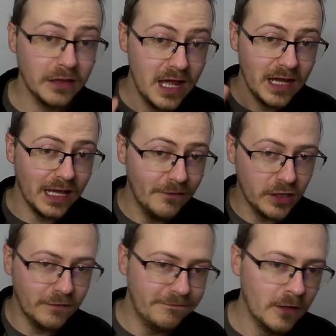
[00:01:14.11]
Give us a
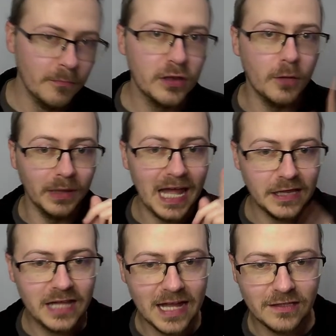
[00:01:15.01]
thumbs up, let's
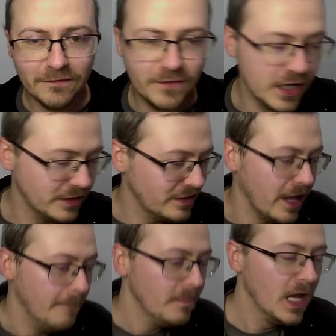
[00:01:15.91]
get to 30.
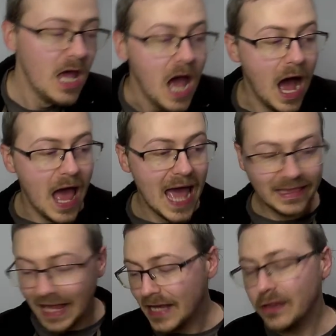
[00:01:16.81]
Our
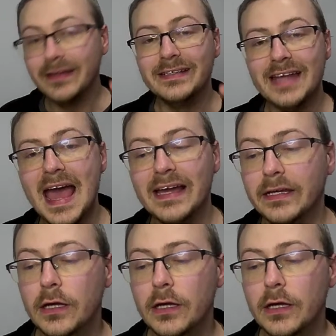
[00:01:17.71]
headlines today